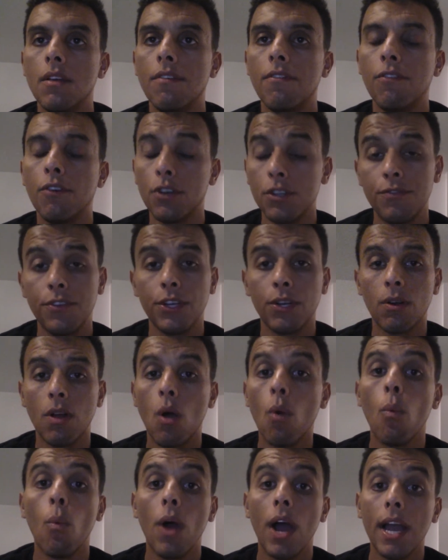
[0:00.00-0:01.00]
first figure
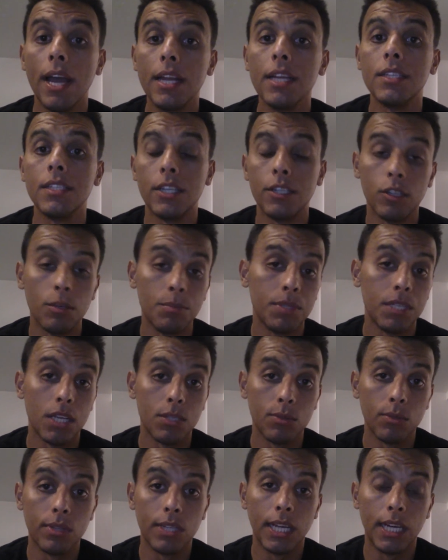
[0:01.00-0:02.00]
out why it is that you're
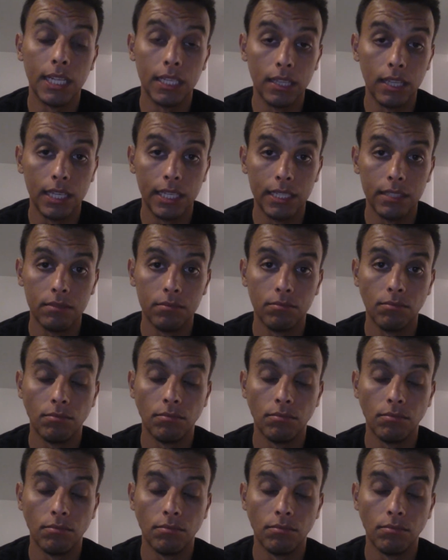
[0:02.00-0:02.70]
obsessed with getting laid.